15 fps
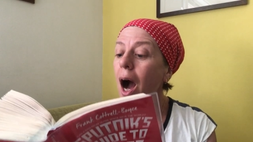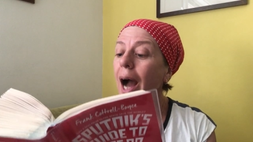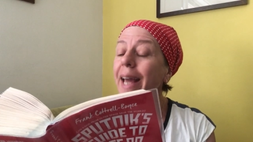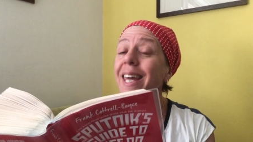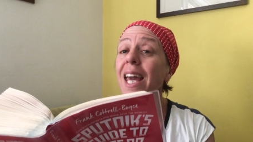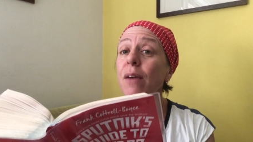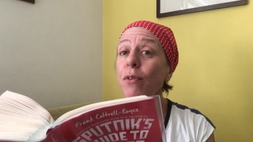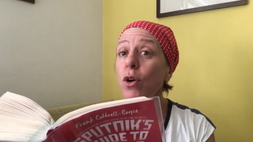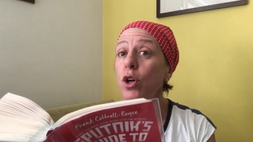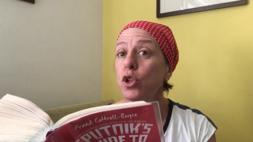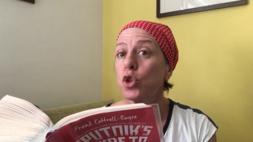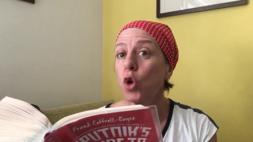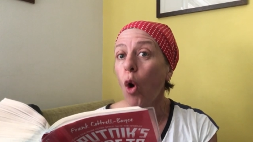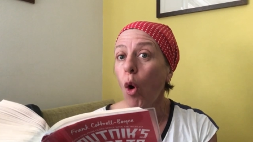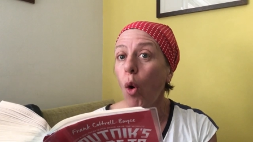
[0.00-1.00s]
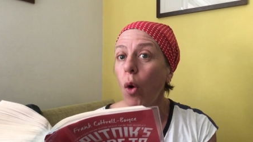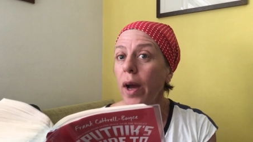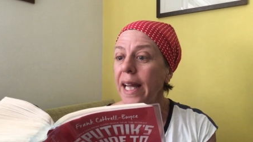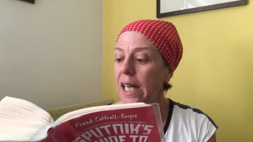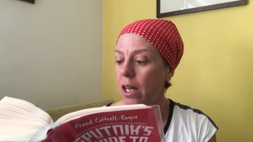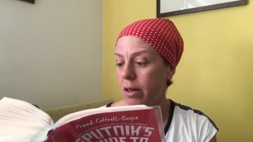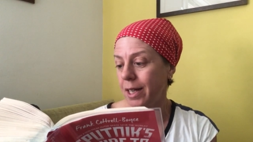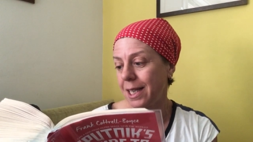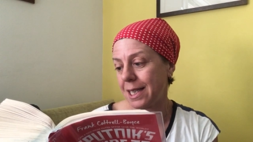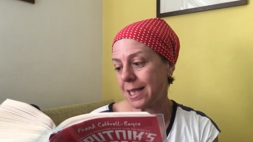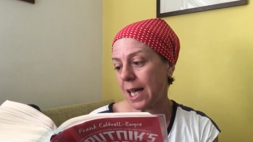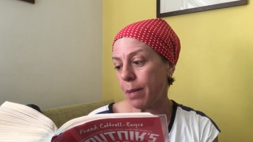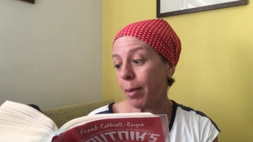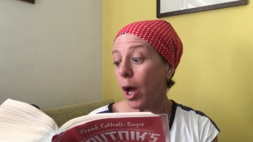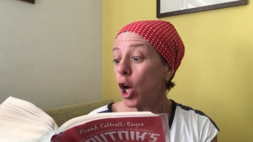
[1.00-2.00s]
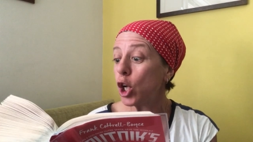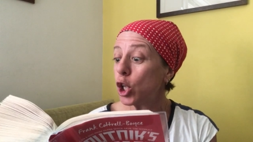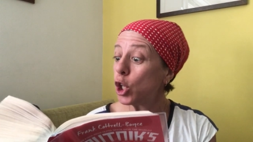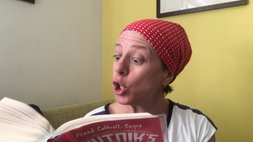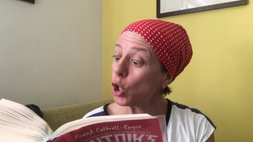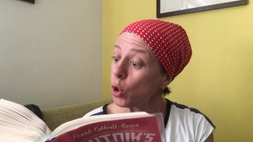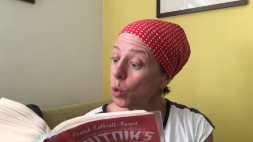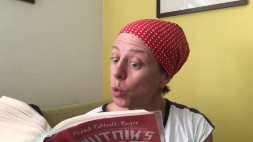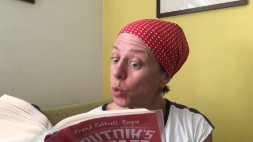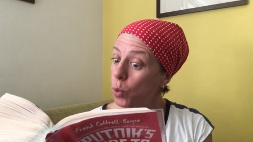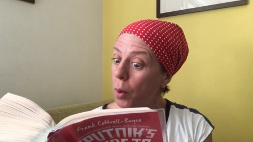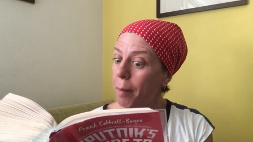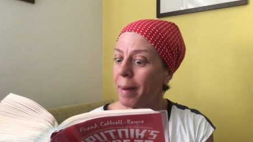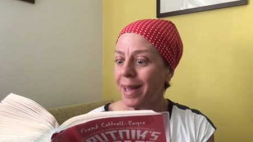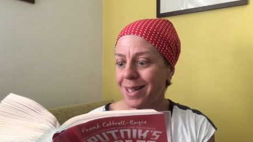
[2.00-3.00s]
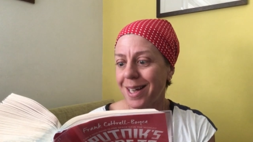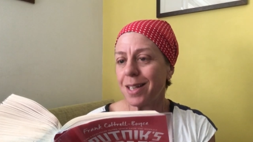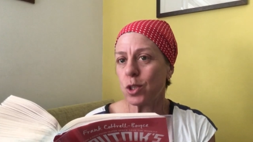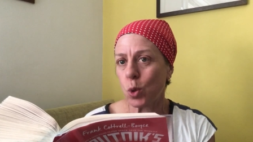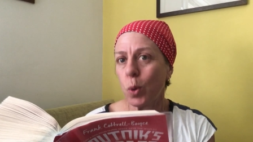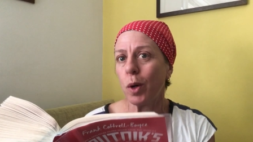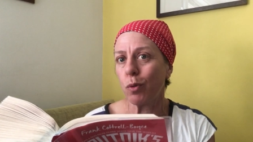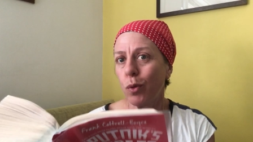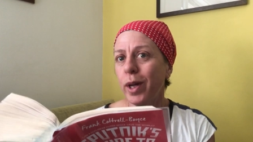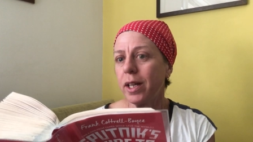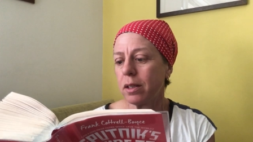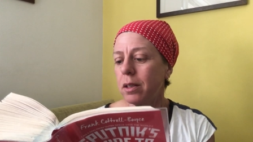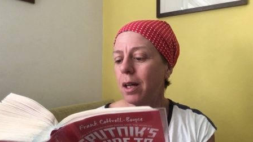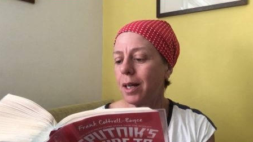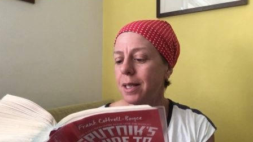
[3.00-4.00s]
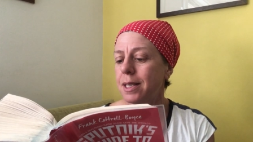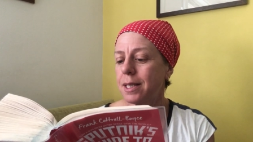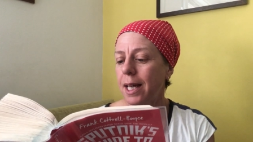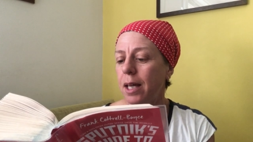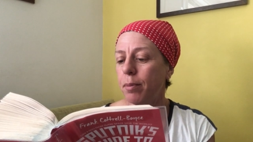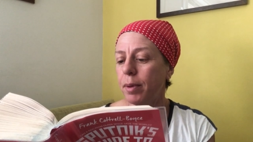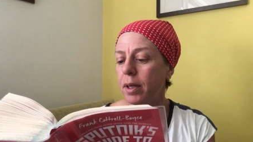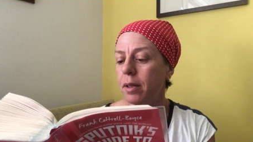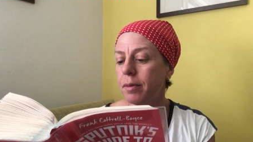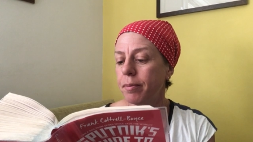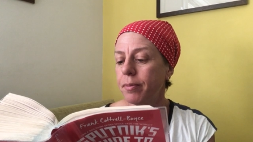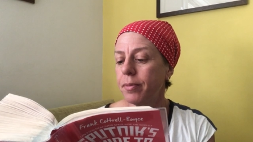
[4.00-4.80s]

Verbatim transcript: I gave her a toy lightsaber. You made it into a real lightsaber.